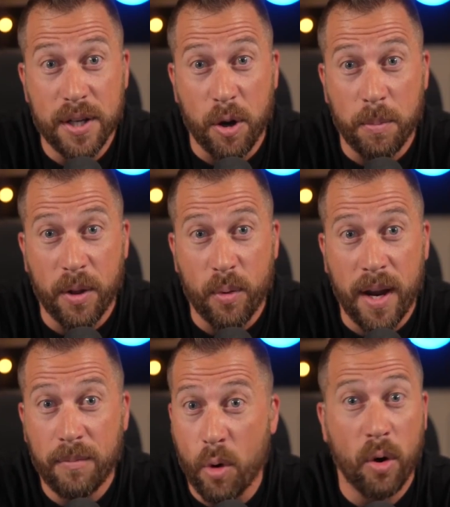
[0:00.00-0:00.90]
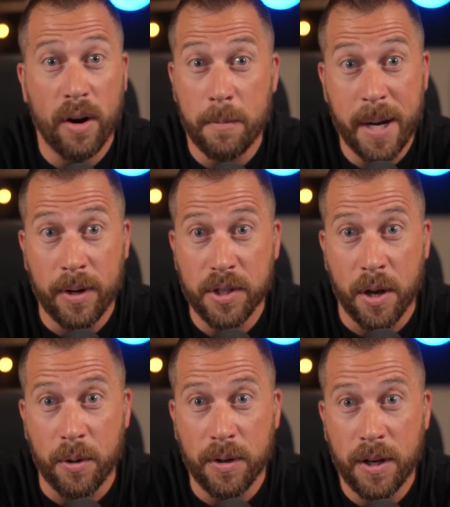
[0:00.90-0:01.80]
by the way, or an appearance
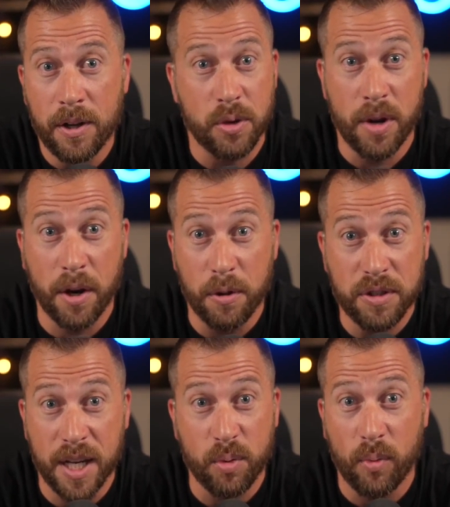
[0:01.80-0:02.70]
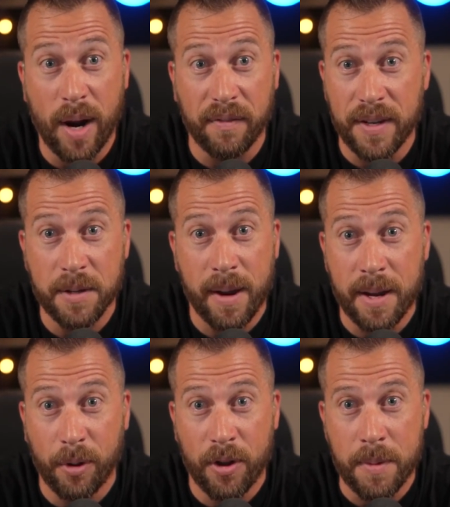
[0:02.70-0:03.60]
code. So none of those things were relevant to my
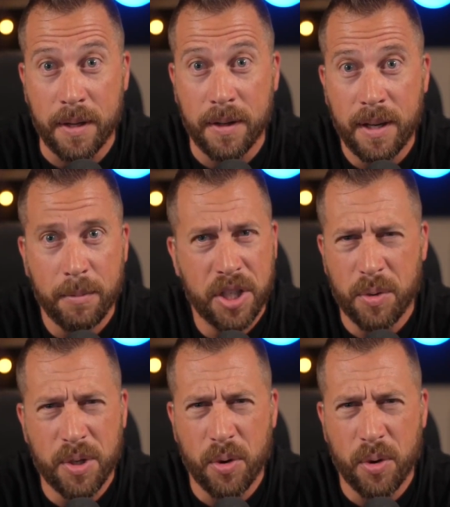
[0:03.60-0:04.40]
employment, but she would do it